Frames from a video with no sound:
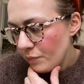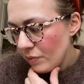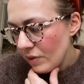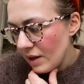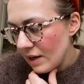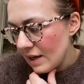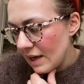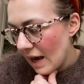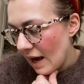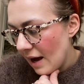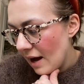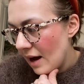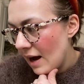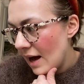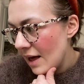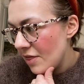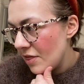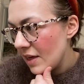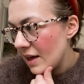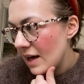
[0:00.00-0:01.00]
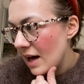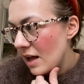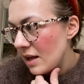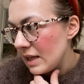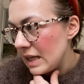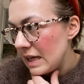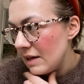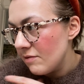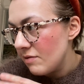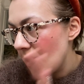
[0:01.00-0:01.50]
yeah, I think I'll
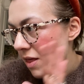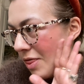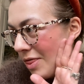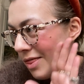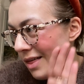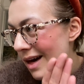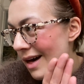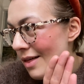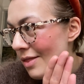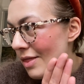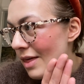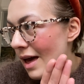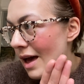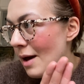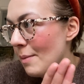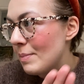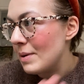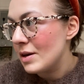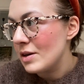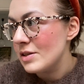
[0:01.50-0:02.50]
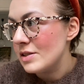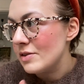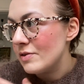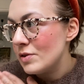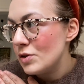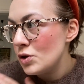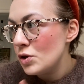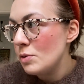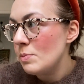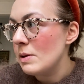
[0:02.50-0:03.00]
leave that there because there are
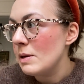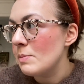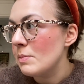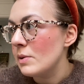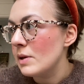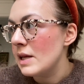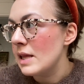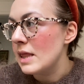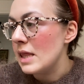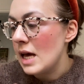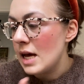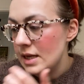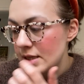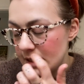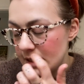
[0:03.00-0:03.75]
two people in that